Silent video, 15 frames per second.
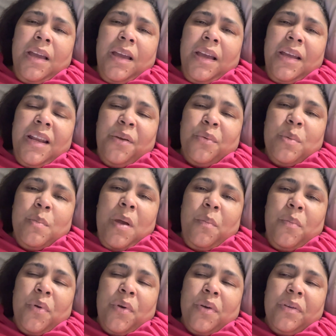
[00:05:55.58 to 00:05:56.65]
And I
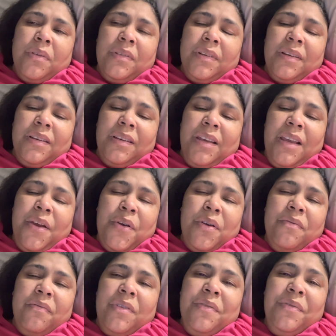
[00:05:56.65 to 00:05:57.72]
remember
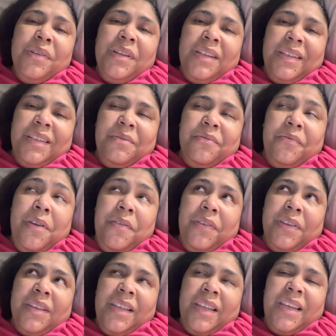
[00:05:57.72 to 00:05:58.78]
hearing
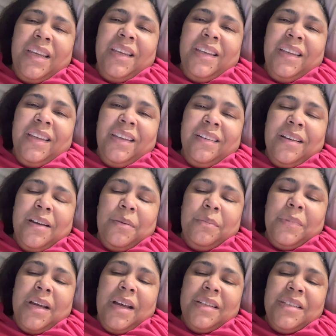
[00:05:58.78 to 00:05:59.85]
vividly
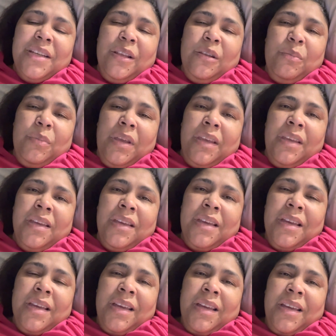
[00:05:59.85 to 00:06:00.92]
God telling me,
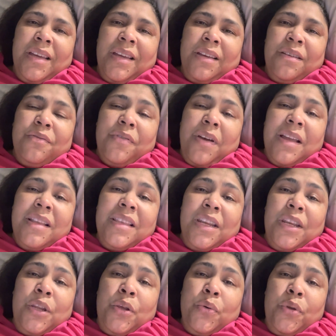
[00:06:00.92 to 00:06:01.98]
find the
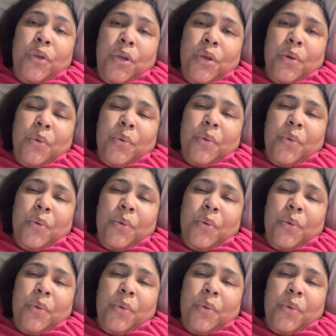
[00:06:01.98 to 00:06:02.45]
new you